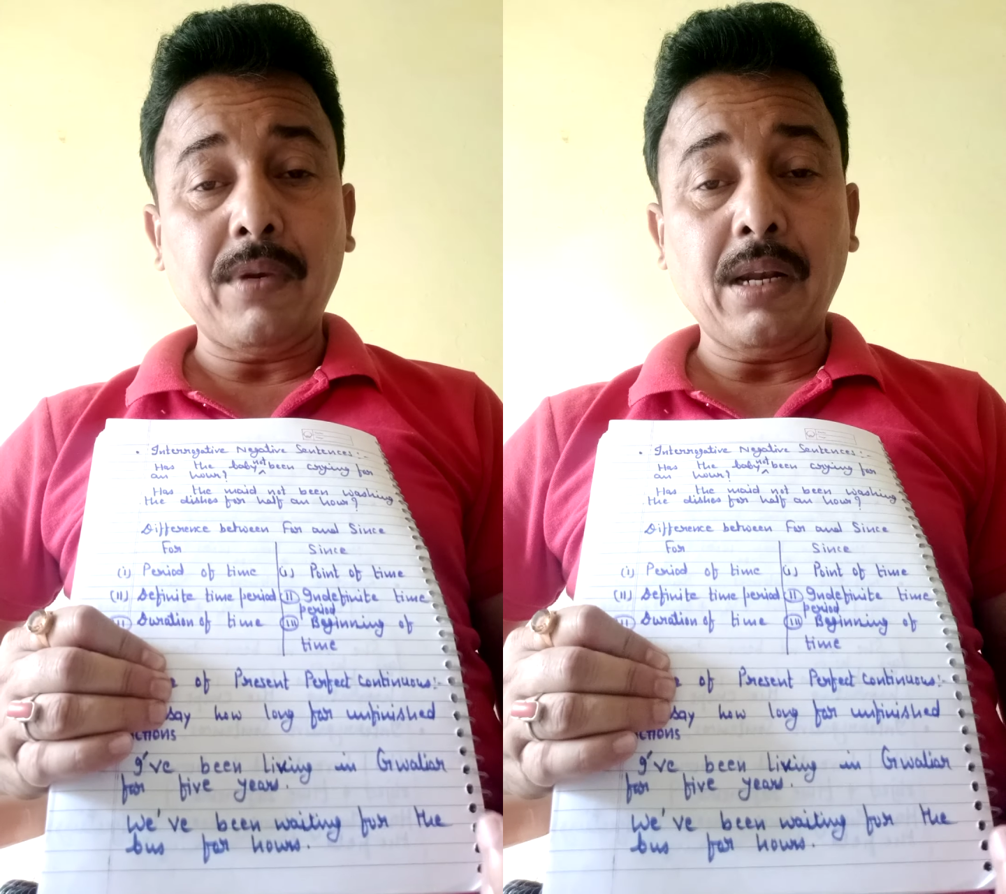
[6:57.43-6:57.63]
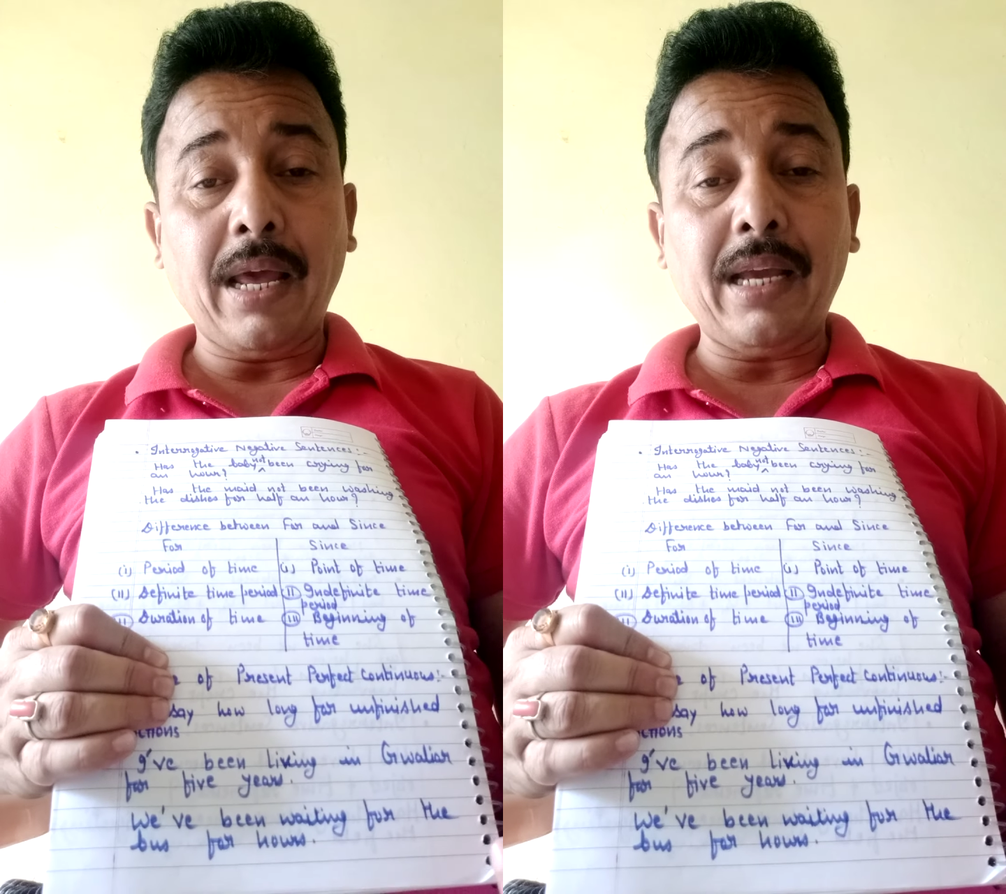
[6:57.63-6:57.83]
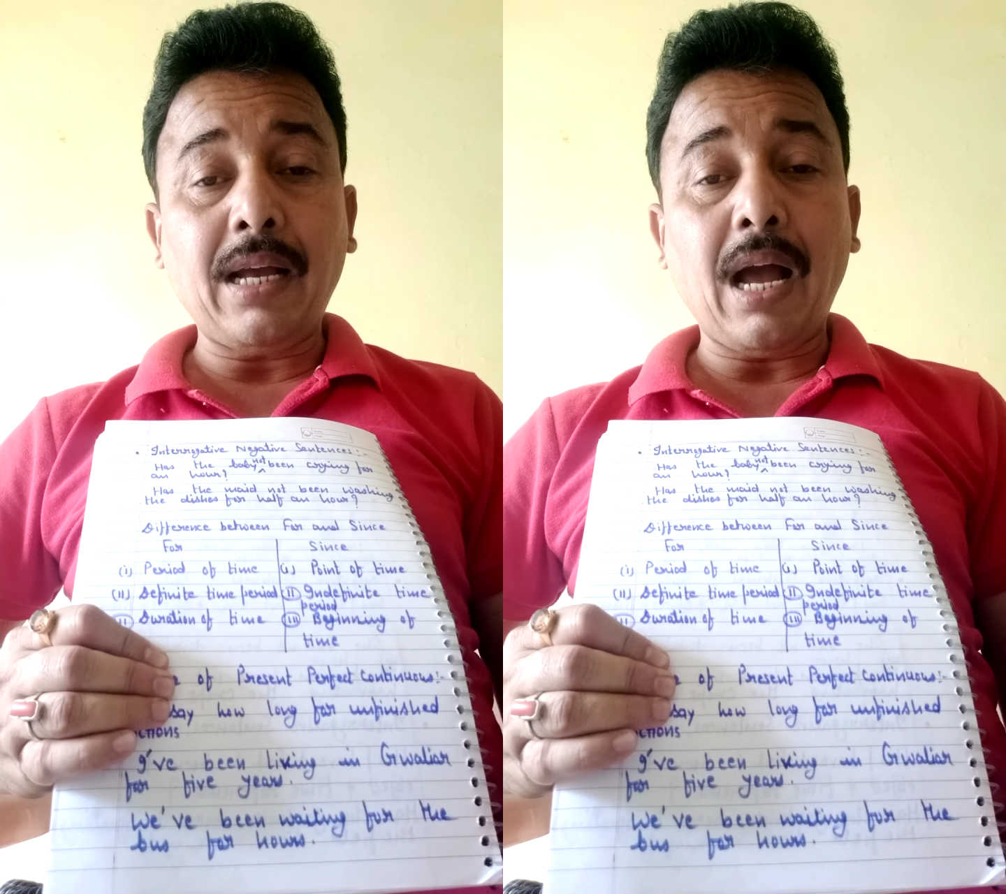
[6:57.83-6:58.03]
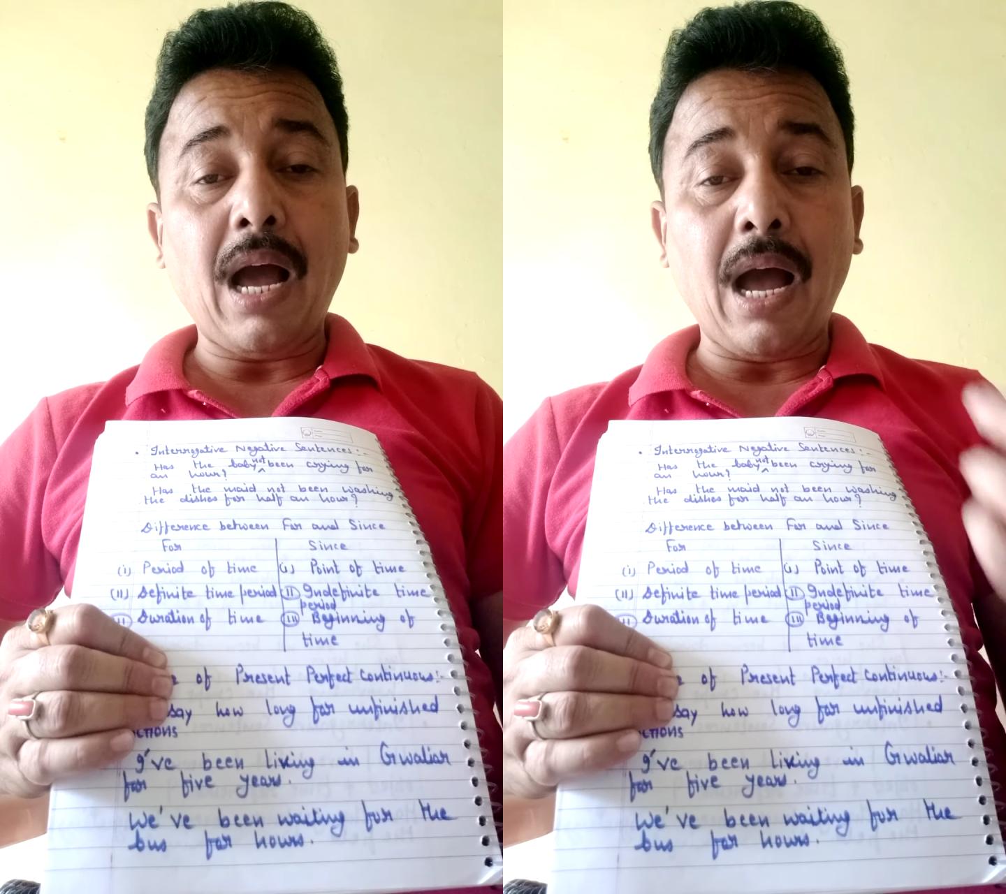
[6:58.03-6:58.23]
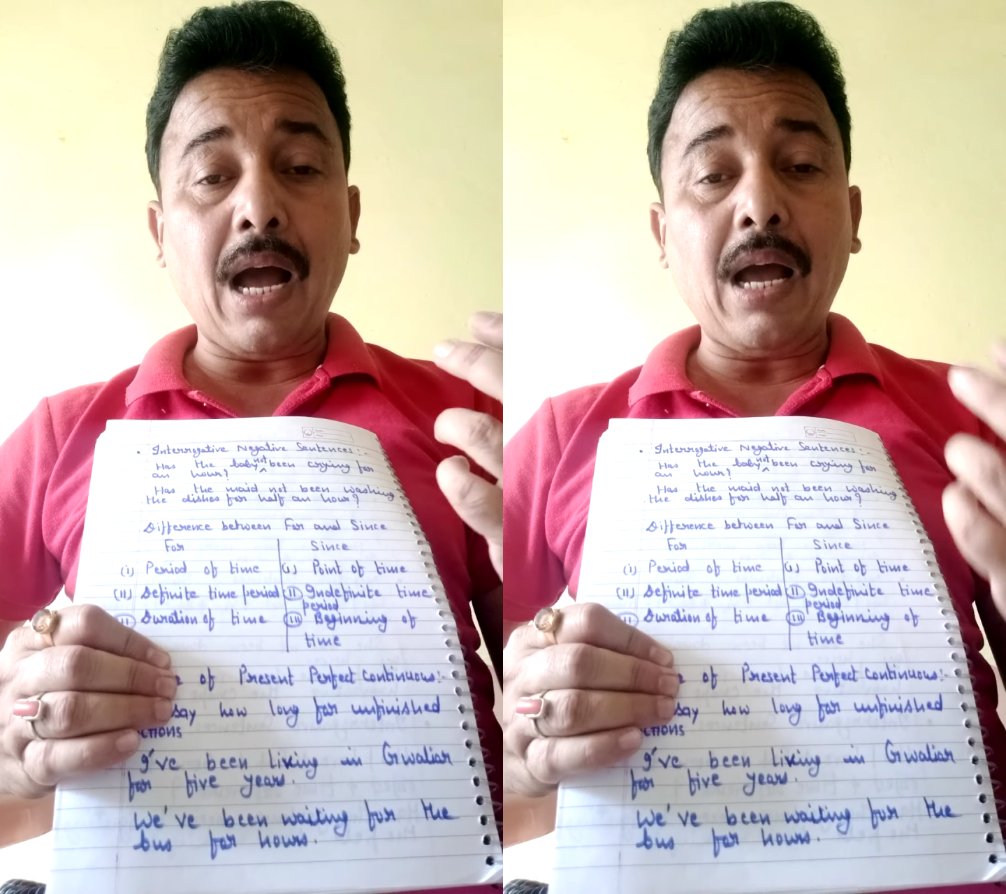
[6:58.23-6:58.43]
Like
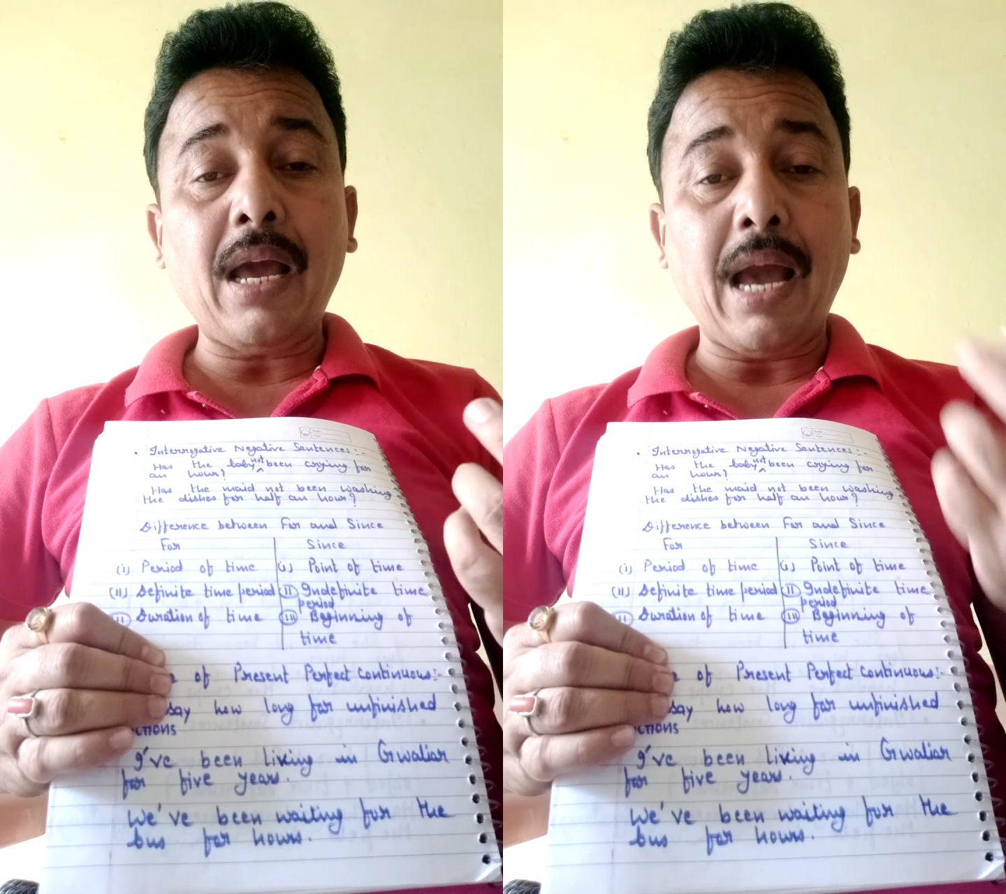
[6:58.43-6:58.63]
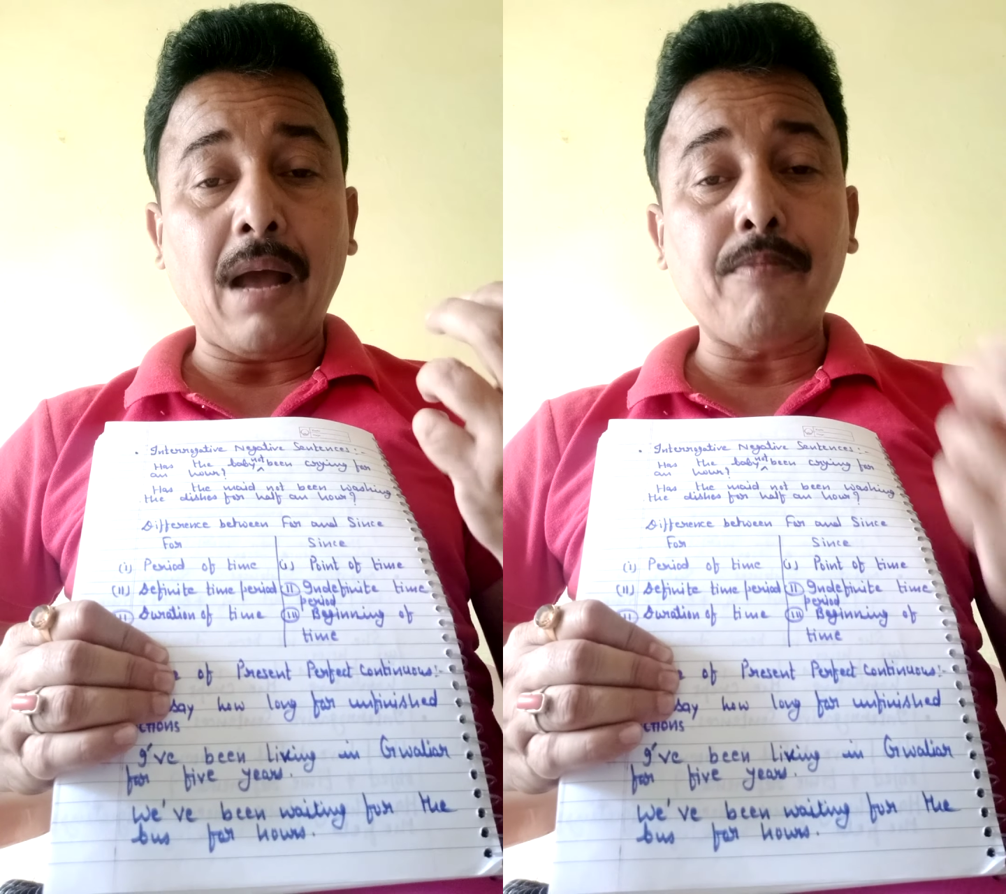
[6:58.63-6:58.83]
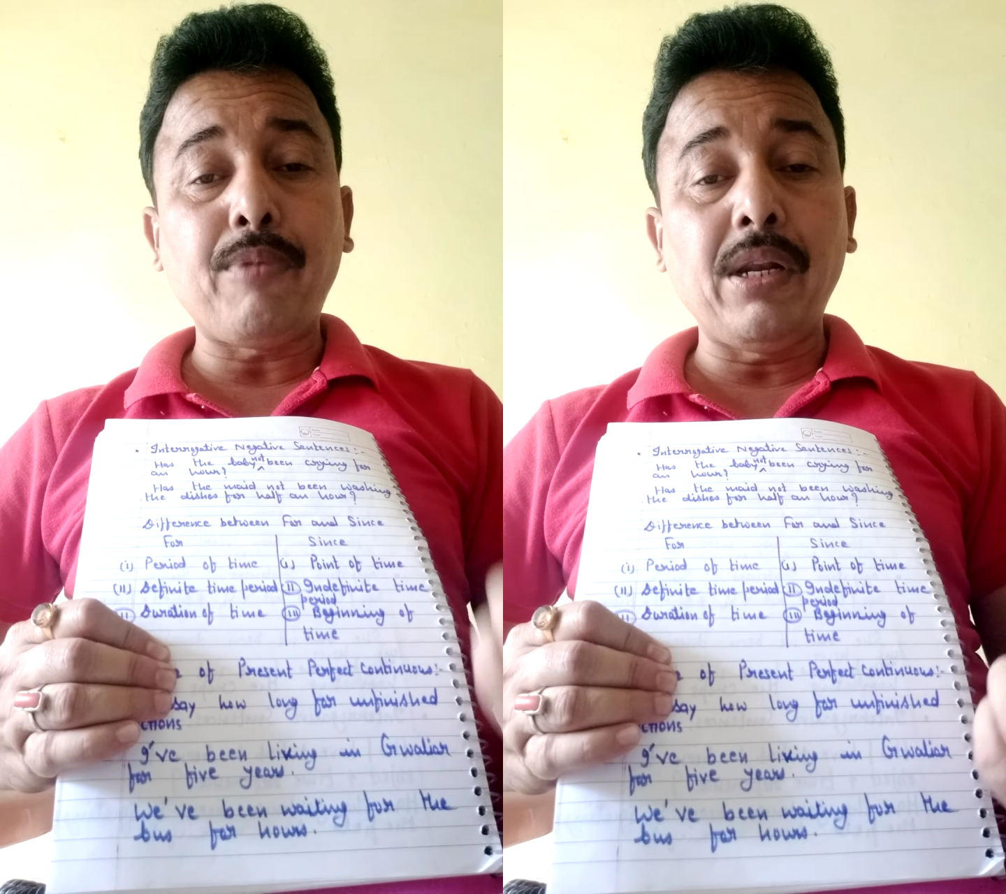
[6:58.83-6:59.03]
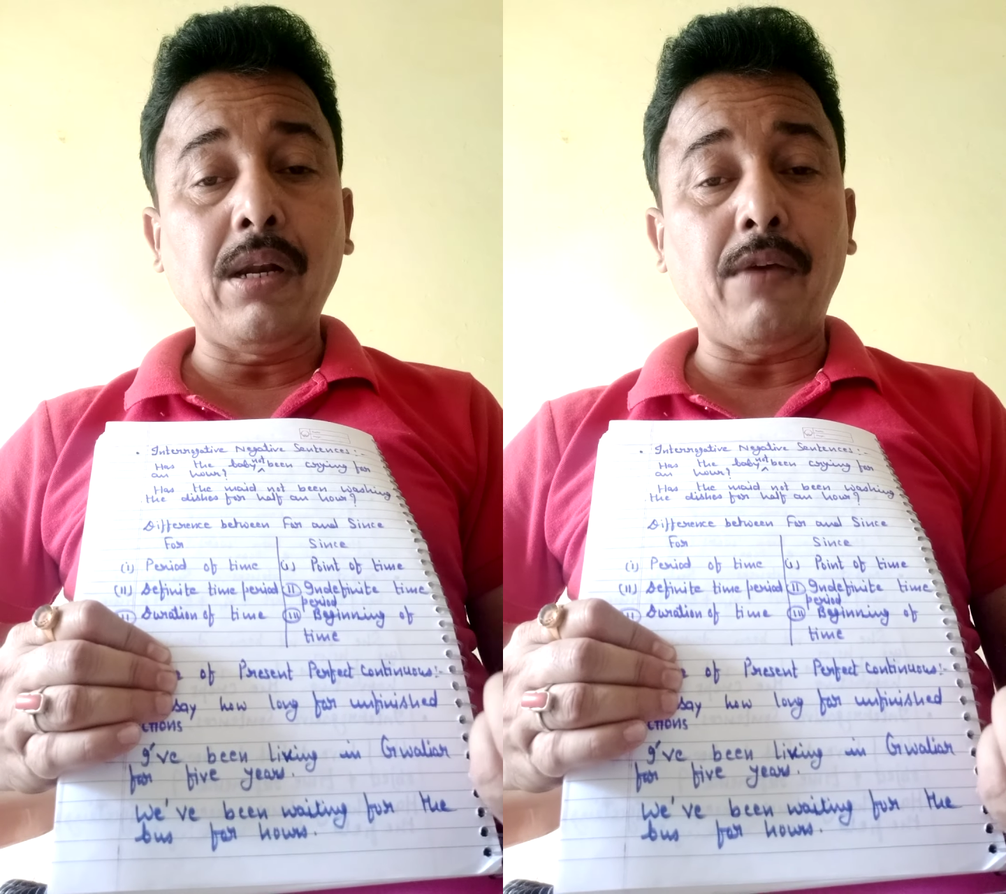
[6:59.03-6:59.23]
I have been